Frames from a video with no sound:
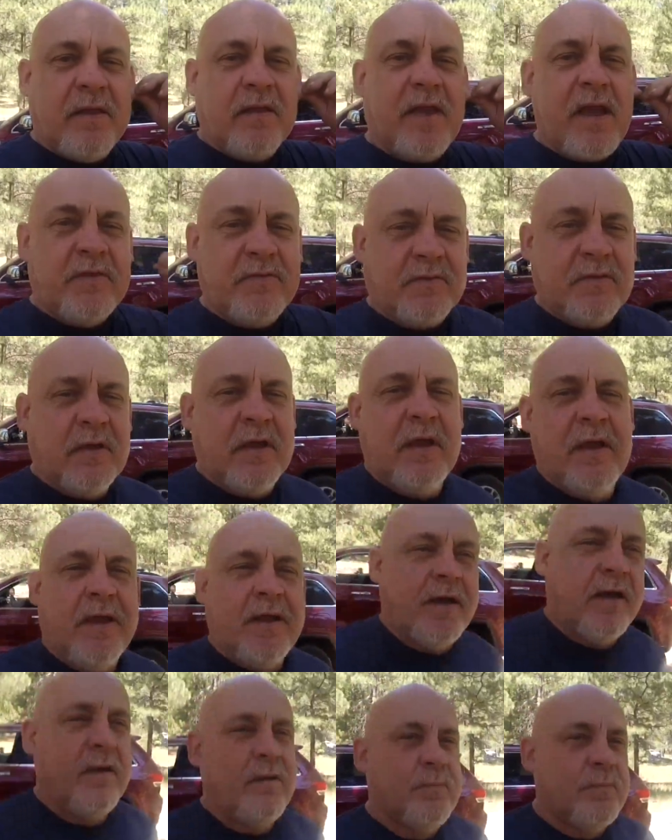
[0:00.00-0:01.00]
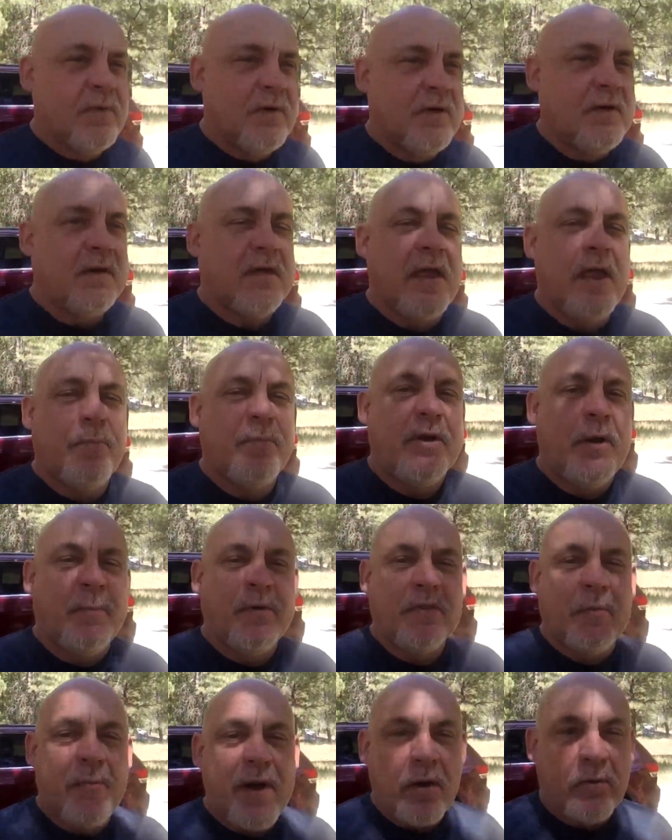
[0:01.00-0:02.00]
Hey you guys, I am camping
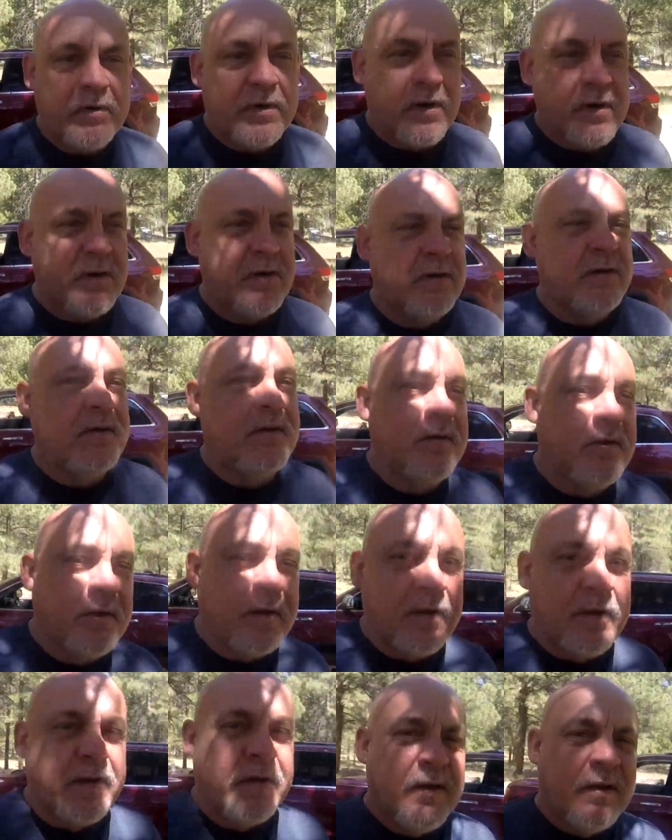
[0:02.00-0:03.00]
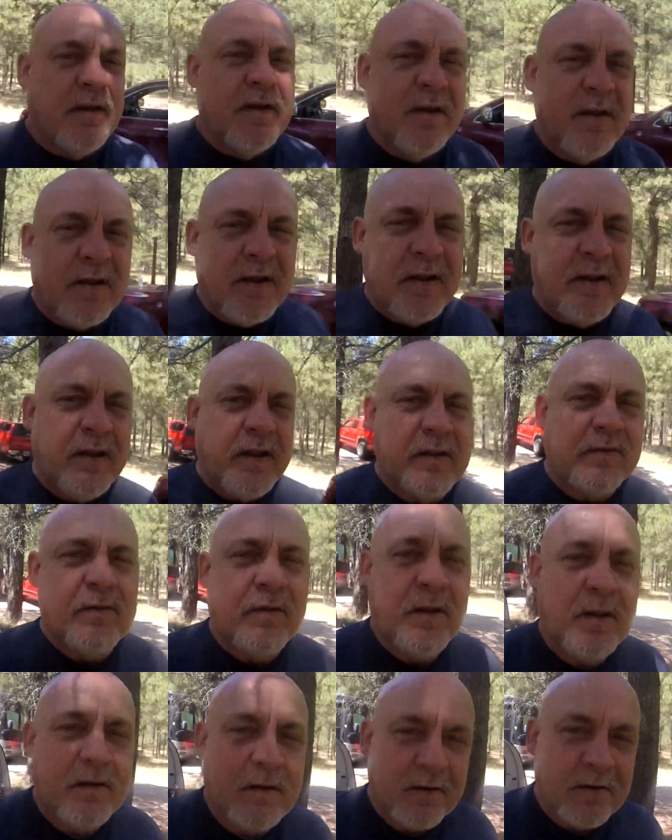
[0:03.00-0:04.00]
up in the mountain here,
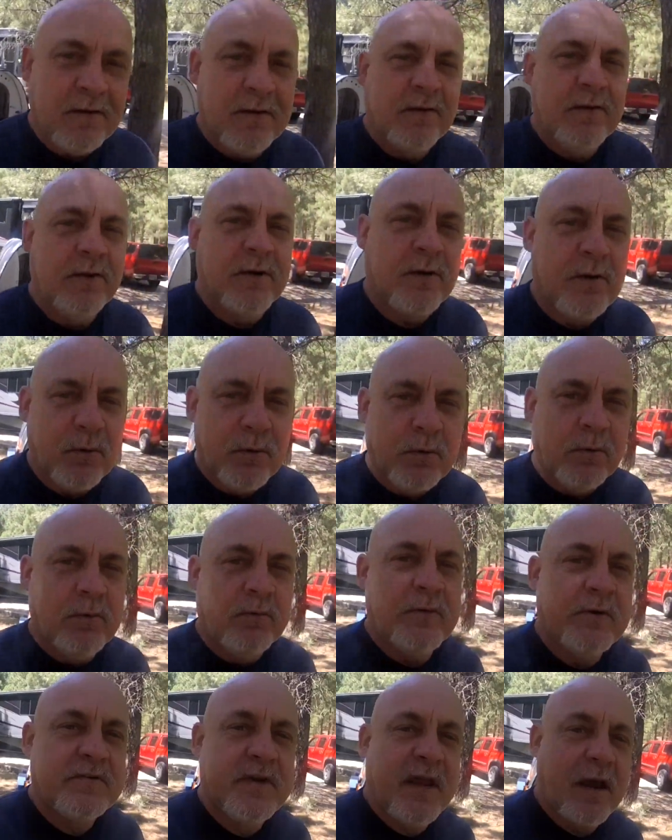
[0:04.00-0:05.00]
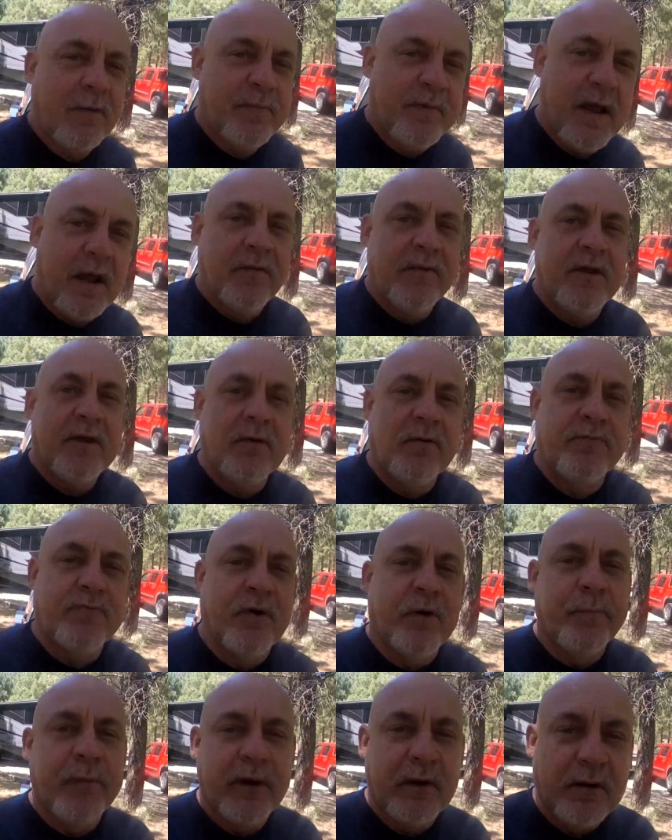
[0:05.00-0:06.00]
and look who is camped down the hill
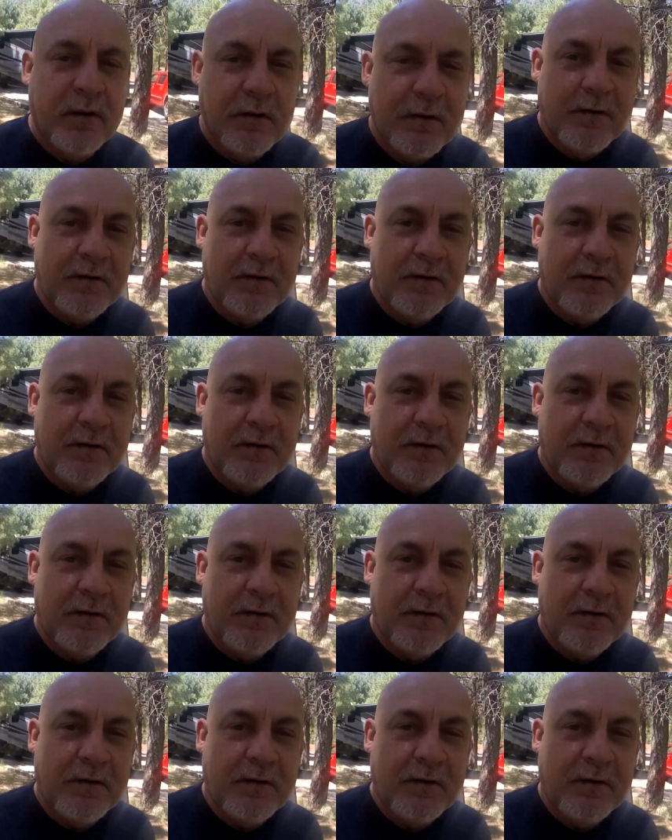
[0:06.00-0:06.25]
from me.